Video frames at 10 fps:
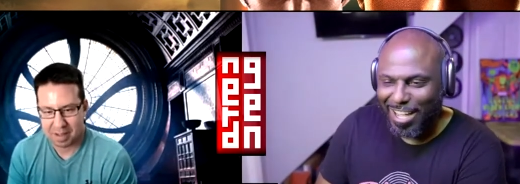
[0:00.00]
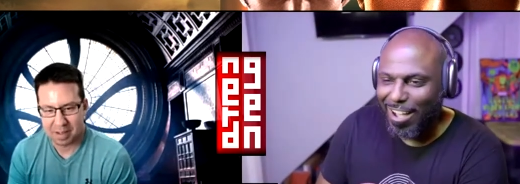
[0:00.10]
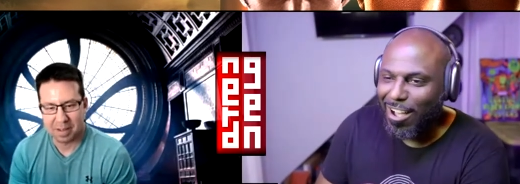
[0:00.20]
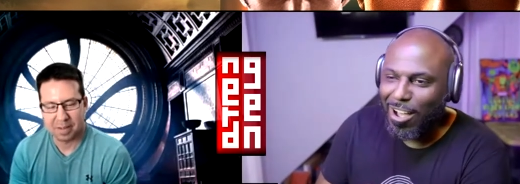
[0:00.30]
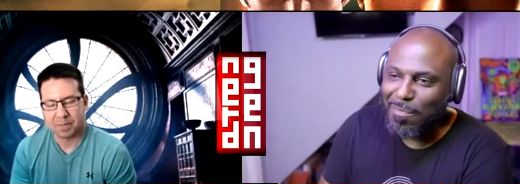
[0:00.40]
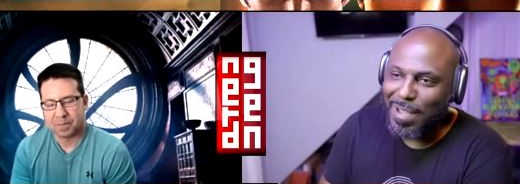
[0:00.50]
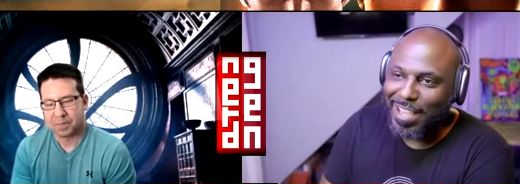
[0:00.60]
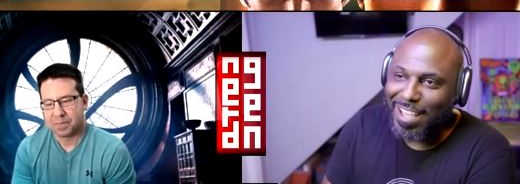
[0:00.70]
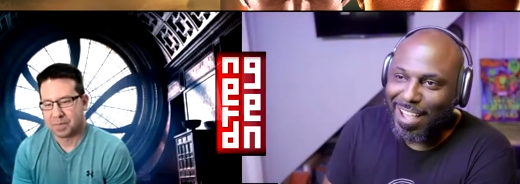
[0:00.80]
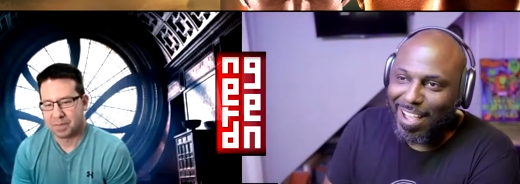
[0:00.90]
Speaker 1: Oh my
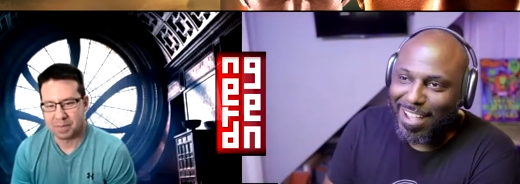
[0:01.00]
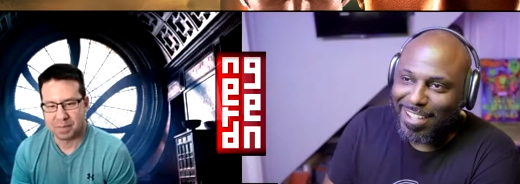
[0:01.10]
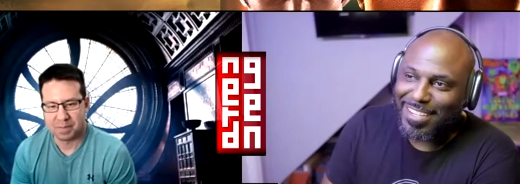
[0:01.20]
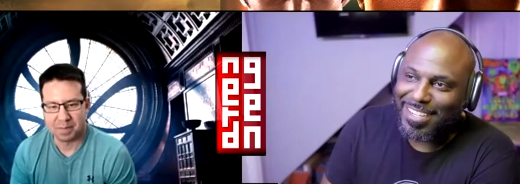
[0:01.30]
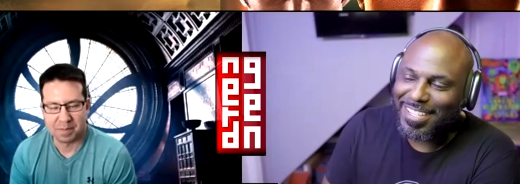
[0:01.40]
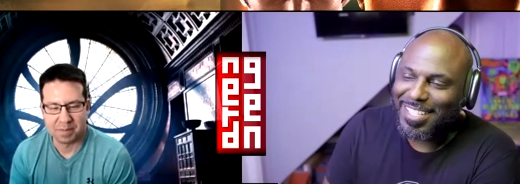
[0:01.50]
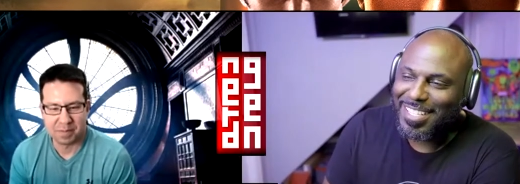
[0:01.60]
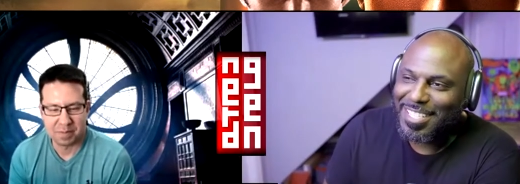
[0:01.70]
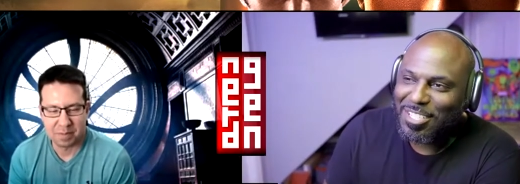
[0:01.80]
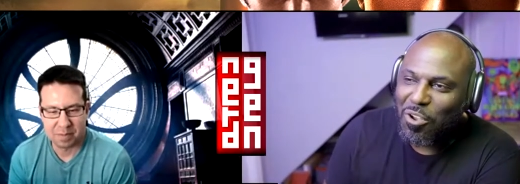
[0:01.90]
god.
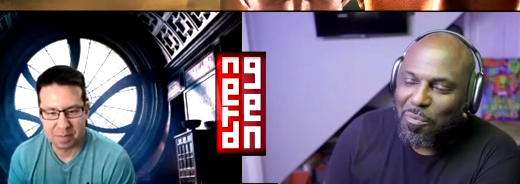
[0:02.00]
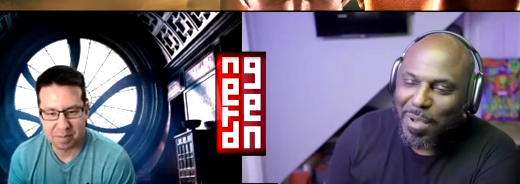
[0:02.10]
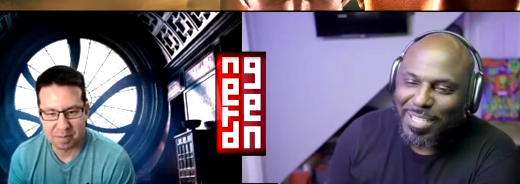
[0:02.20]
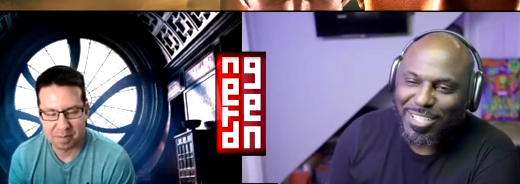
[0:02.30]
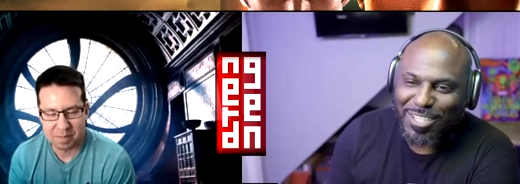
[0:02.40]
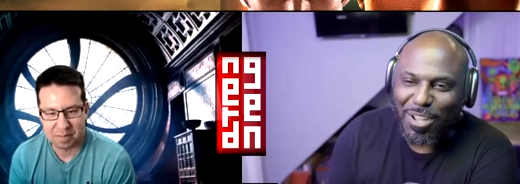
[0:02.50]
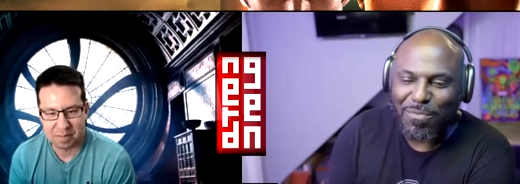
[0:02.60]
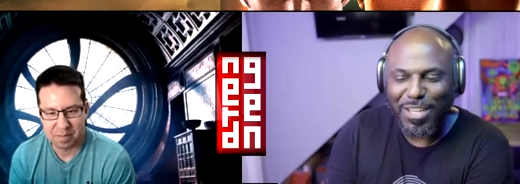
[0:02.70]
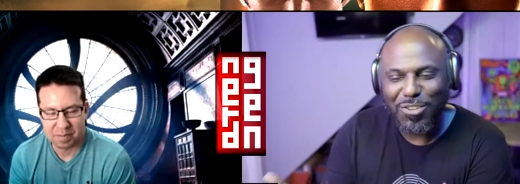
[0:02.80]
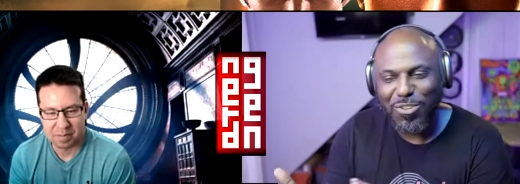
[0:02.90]
So much stuff
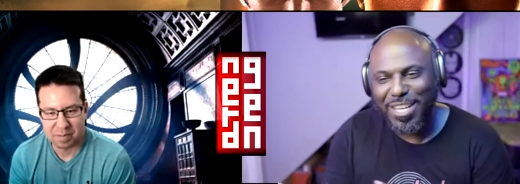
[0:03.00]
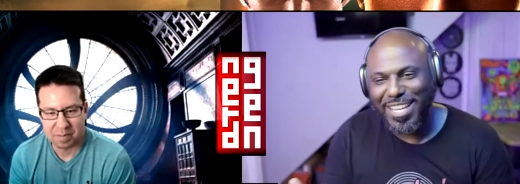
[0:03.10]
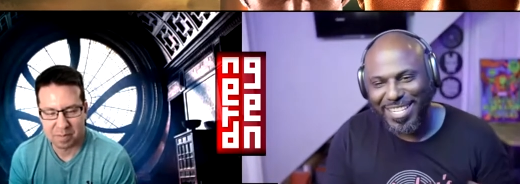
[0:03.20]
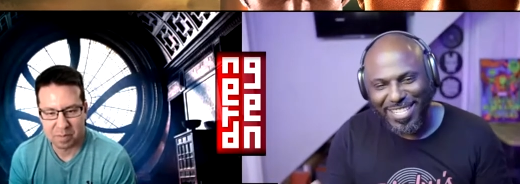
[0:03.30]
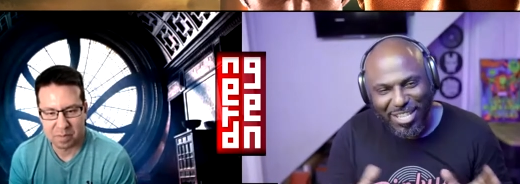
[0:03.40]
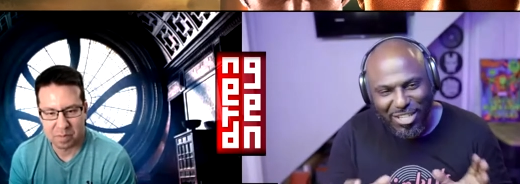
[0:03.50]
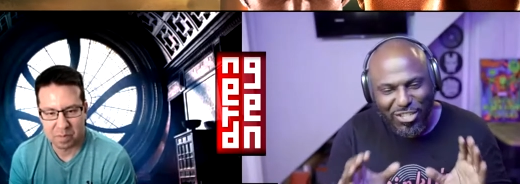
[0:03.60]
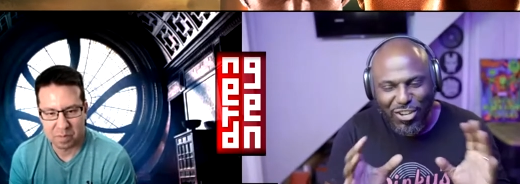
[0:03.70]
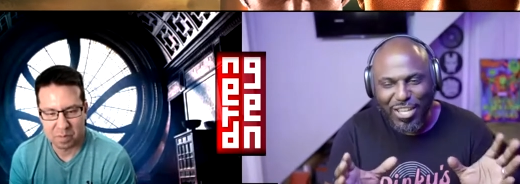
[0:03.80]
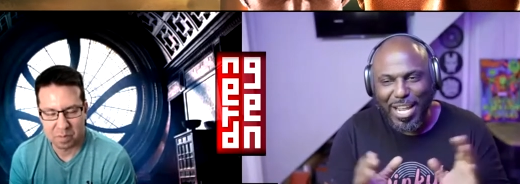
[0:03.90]
that you can just
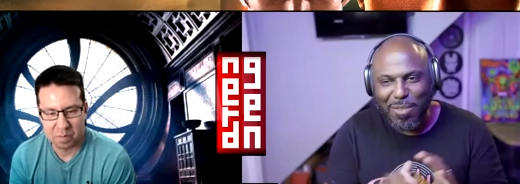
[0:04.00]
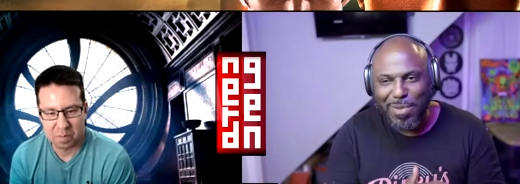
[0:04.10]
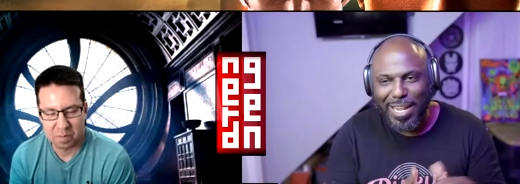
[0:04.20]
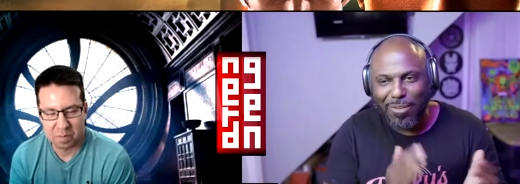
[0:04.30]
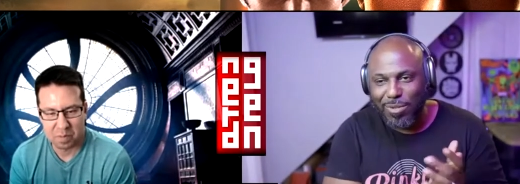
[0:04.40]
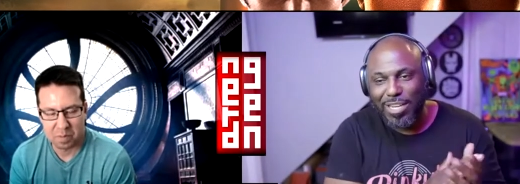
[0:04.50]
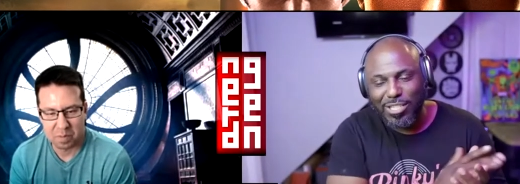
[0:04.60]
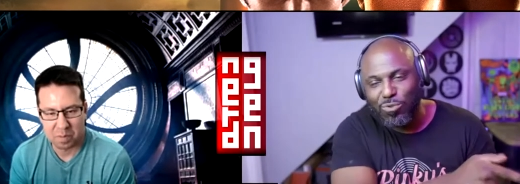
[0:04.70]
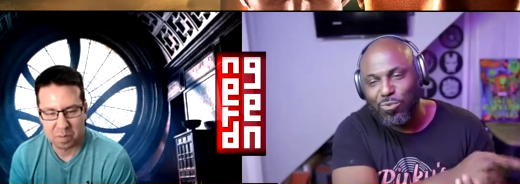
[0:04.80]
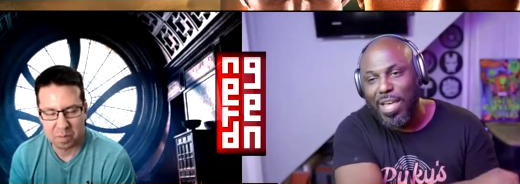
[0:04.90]
look at and be like,
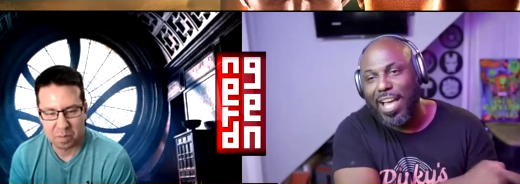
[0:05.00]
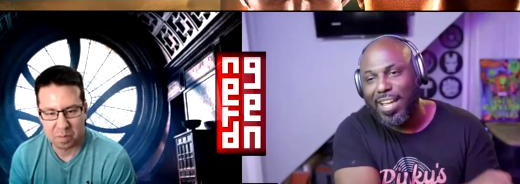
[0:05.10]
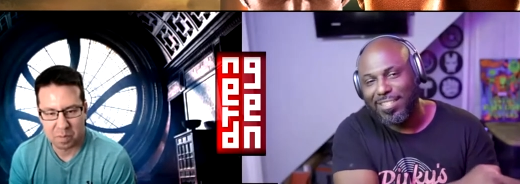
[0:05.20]
let's do that.